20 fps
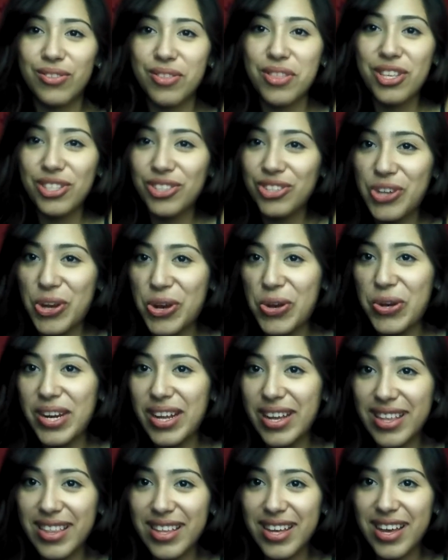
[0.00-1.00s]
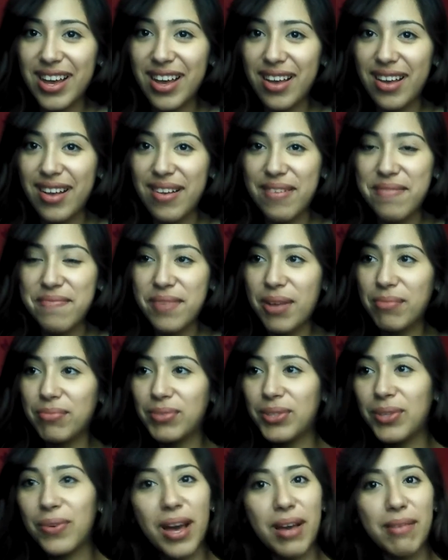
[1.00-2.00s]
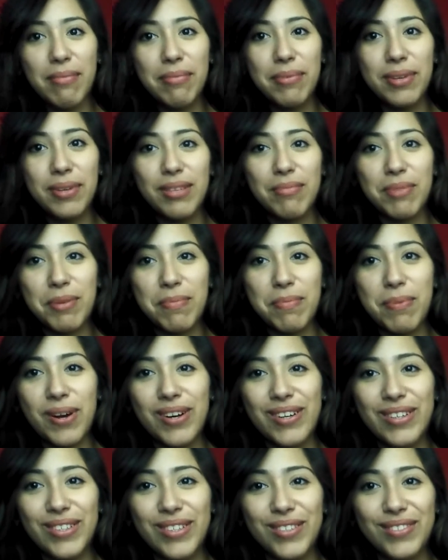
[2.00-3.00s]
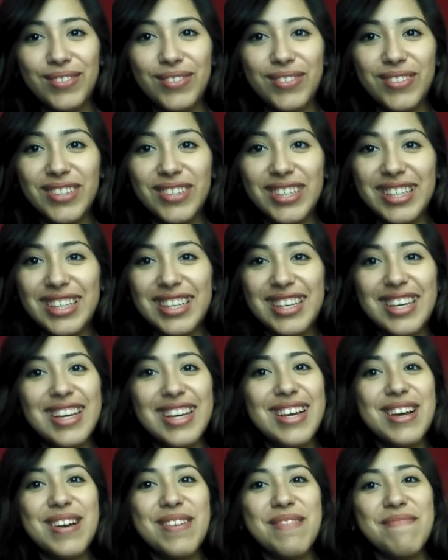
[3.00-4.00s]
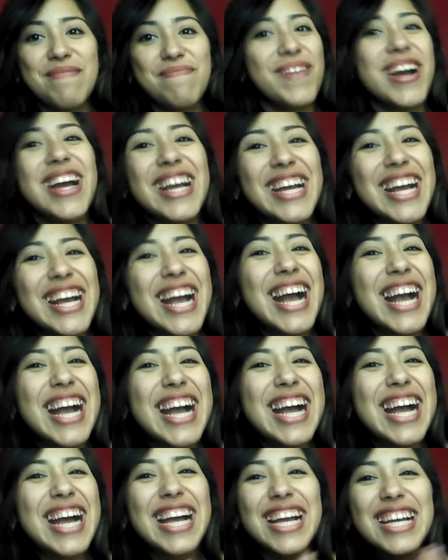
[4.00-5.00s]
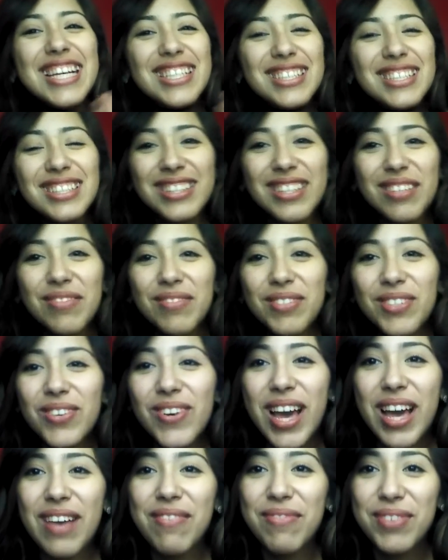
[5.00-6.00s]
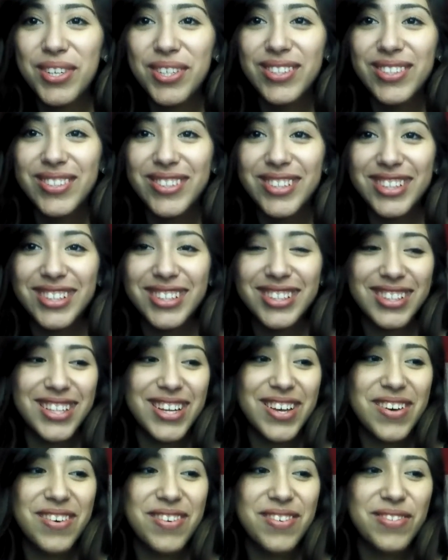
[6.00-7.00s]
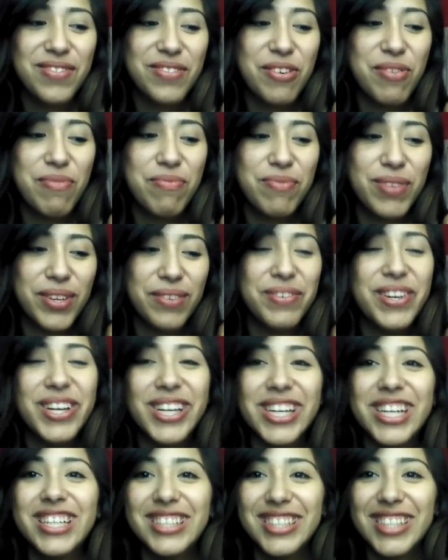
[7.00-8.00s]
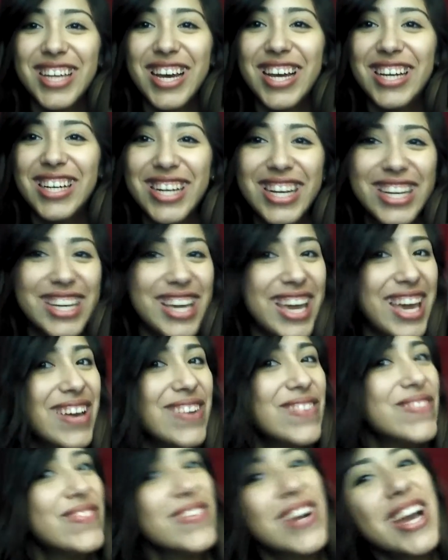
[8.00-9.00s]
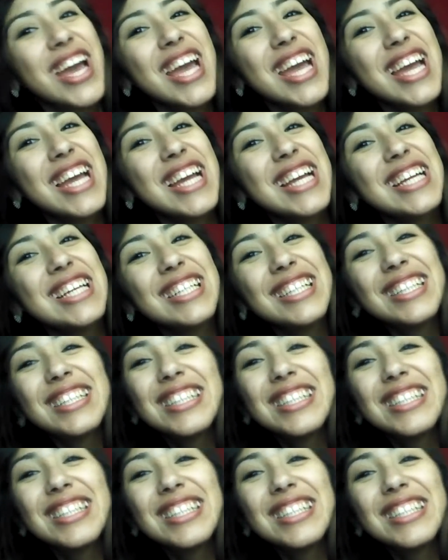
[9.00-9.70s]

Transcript: this journey that I'm so happy to be part of. Bye guys! I'm so happy to do this now. I'm like very excited. I can't wait.